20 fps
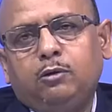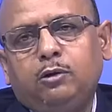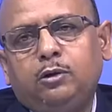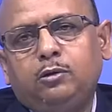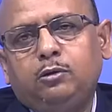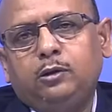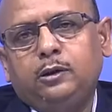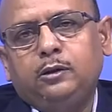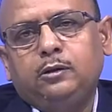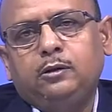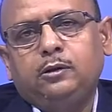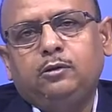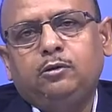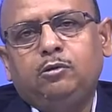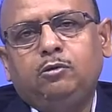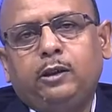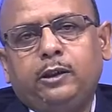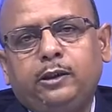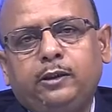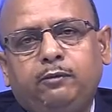going to
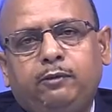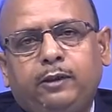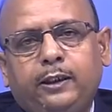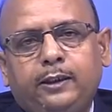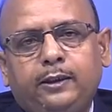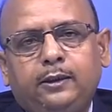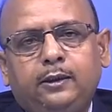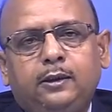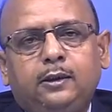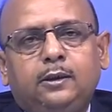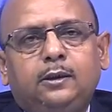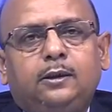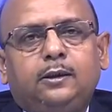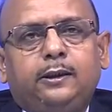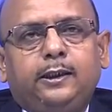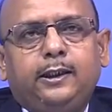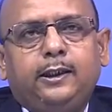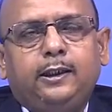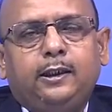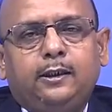quantify
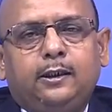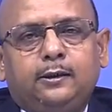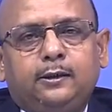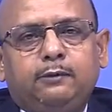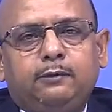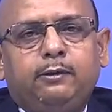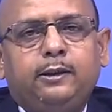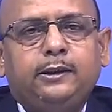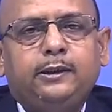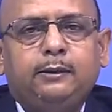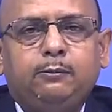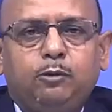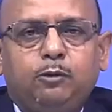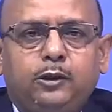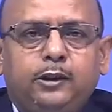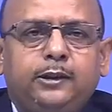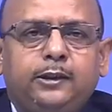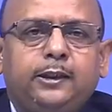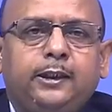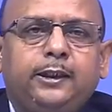data, say for example,
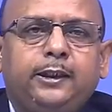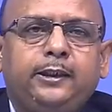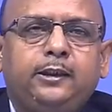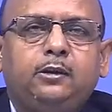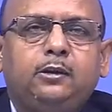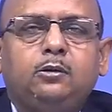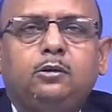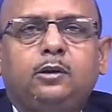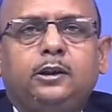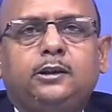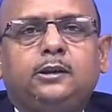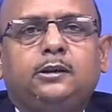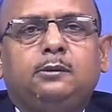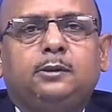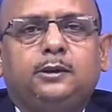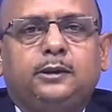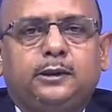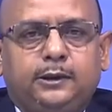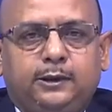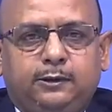data related to customer
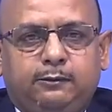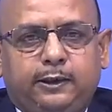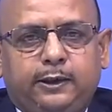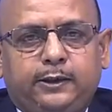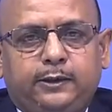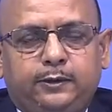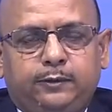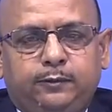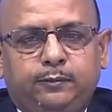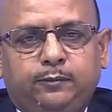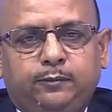satisfaction.